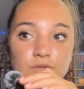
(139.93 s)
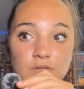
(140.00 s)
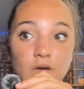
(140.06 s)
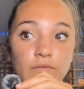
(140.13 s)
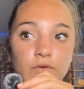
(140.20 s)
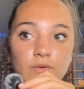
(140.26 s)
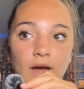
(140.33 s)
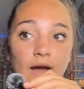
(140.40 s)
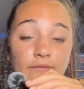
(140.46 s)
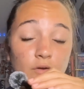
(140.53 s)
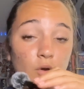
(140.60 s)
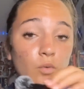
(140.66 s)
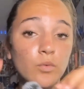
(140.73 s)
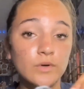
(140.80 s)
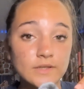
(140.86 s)
So if you have a
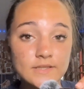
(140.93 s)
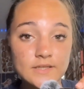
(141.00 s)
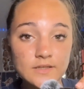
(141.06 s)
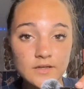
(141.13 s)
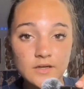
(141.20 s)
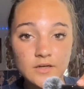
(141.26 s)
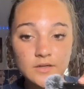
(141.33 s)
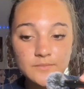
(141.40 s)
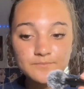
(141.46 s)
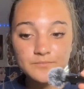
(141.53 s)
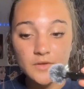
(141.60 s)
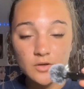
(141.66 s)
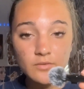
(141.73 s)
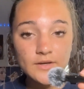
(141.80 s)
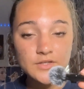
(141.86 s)
quartic
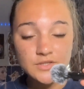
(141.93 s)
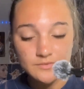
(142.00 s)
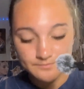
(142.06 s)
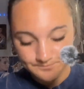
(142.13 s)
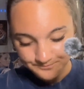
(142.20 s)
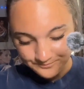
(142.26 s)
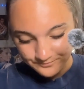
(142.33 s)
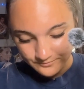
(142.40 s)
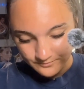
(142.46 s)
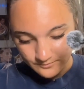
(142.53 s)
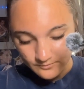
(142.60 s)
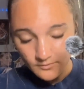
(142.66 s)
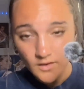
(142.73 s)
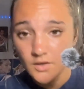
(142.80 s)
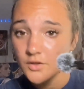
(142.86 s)
equation,
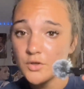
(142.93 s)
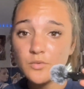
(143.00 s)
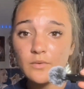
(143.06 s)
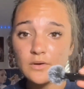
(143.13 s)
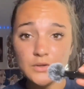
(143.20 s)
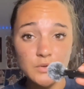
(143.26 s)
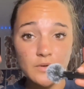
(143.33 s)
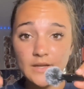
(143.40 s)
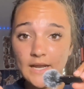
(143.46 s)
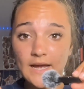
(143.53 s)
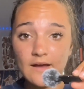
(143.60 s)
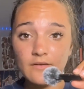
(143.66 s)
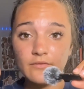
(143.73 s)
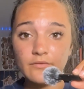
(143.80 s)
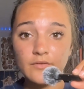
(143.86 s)
you can
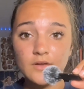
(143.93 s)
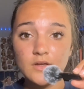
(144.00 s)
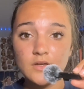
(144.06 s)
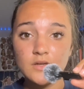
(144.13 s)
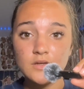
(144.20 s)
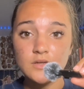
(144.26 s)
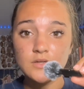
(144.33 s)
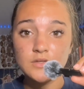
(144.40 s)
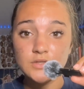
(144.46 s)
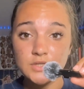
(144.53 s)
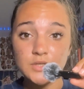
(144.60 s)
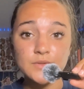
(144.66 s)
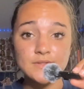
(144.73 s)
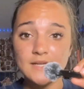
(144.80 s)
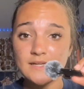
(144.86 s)
have
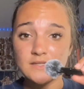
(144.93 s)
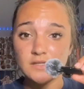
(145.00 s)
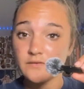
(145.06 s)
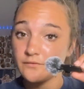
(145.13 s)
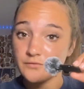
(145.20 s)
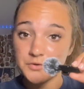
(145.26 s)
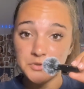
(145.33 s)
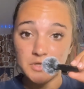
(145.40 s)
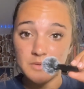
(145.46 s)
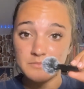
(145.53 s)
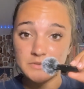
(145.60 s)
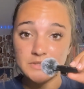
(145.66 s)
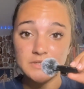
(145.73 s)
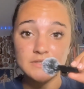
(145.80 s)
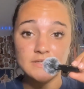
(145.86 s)
2 sets of real
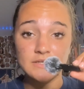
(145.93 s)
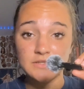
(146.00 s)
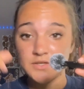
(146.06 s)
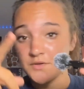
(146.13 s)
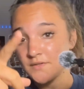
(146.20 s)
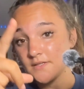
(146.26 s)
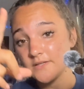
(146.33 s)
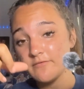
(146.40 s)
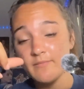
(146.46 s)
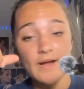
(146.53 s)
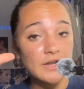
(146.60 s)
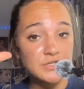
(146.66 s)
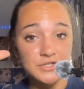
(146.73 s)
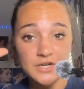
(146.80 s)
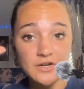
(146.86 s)
numbers and 2 sets of
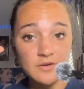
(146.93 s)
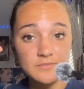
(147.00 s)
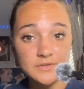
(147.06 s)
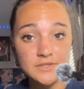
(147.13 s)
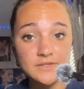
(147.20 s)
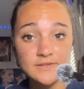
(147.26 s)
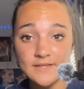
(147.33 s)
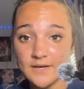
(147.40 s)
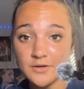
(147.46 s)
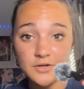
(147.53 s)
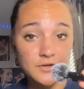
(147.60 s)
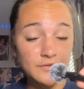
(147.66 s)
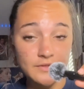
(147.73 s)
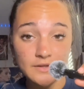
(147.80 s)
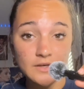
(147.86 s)
imaginary numbers that
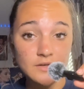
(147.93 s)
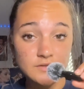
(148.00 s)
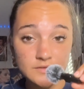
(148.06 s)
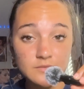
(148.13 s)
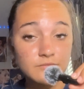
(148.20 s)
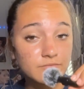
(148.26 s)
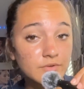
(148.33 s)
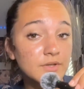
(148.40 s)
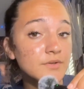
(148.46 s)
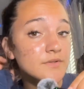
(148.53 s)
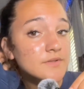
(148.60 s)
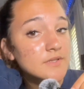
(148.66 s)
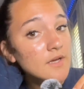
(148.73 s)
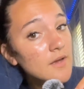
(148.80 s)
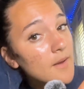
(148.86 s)
are the
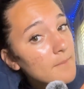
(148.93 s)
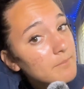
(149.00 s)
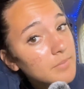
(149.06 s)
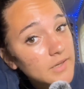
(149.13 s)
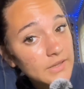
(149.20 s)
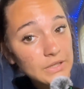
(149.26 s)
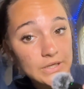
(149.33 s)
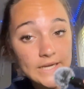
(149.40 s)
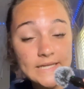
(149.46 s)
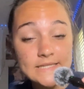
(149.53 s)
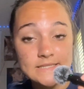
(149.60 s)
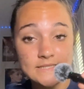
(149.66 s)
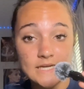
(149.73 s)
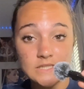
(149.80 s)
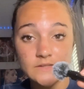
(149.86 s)
roots, but they're
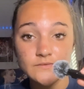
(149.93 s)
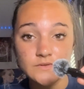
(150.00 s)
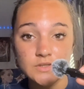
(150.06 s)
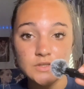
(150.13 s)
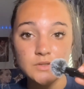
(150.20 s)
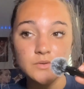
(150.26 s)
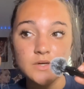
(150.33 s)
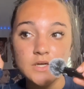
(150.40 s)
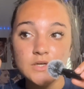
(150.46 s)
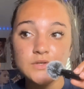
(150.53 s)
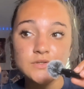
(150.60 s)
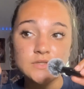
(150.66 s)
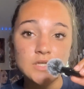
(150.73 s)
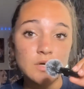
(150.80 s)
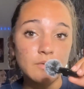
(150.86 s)
in sets of 2.
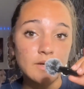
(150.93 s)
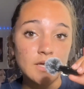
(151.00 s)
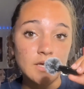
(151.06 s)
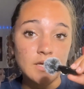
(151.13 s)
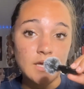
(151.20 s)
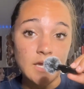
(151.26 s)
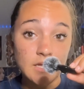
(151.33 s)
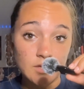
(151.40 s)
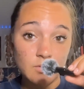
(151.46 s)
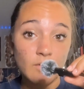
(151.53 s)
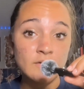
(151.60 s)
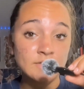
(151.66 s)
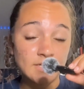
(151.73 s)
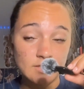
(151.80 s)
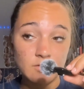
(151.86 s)
So in a
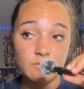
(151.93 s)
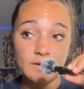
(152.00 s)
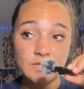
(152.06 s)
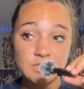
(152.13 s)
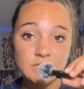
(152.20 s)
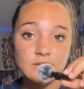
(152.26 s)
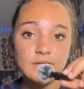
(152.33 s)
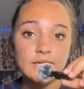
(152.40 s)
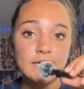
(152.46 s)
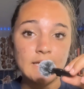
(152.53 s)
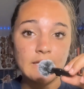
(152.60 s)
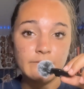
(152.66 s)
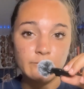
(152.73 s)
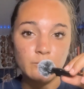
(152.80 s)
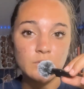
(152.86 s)
quadratic equation,
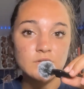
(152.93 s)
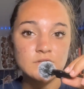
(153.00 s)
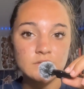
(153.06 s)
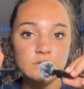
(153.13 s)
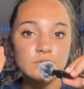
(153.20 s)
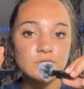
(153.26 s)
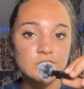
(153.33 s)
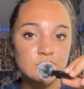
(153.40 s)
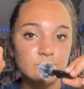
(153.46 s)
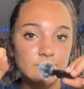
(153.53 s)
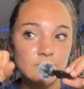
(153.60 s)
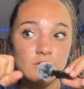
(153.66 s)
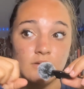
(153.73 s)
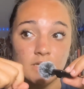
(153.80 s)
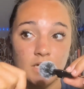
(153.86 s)
if one solution is
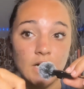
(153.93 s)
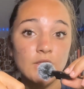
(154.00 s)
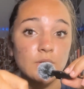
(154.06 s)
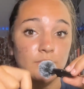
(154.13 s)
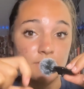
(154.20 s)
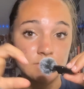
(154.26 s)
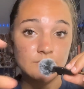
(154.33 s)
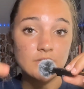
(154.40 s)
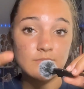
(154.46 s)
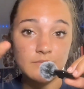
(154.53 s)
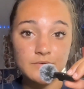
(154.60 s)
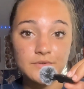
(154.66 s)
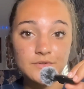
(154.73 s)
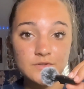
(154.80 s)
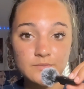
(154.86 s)
real, the other one is going to
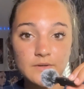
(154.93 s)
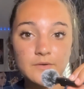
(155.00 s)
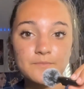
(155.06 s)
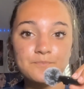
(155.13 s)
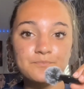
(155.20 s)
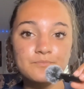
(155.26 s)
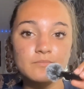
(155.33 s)
be real as well.